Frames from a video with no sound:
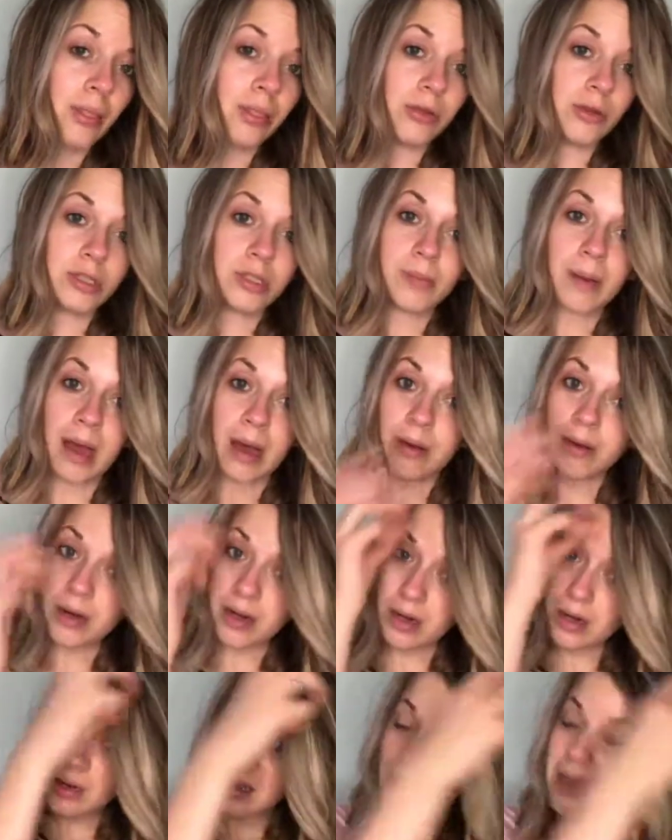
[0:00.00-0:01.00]
loose
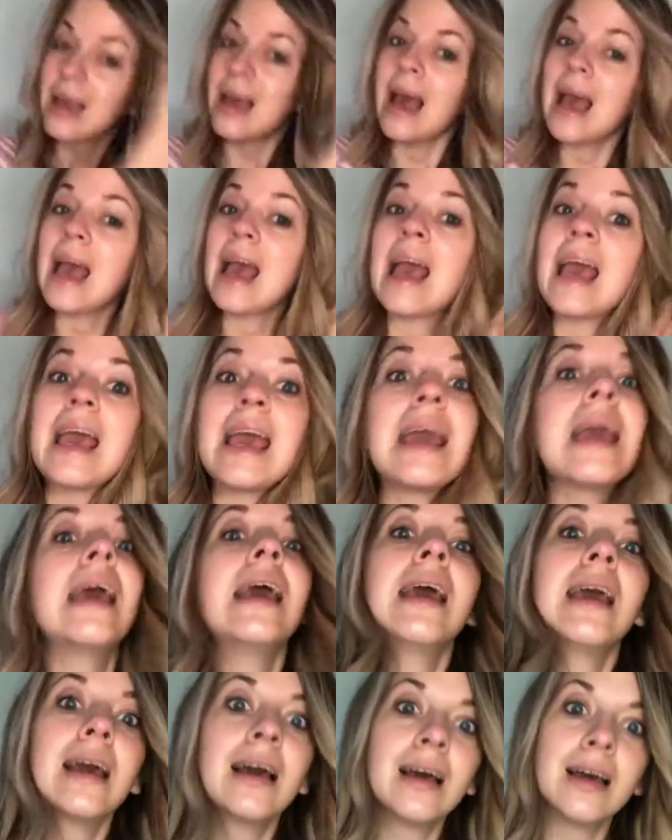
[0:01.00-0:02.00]
powder,
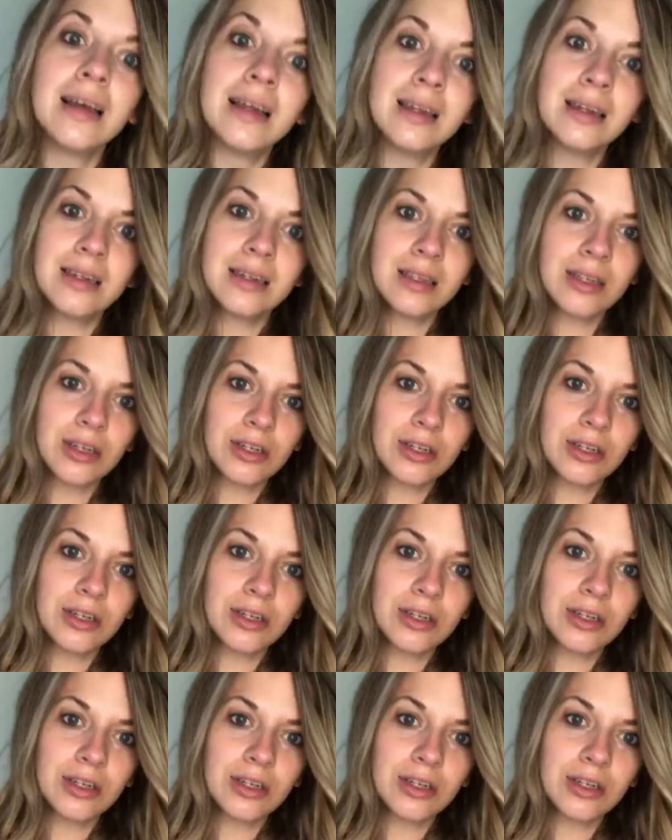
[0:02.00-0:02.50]
and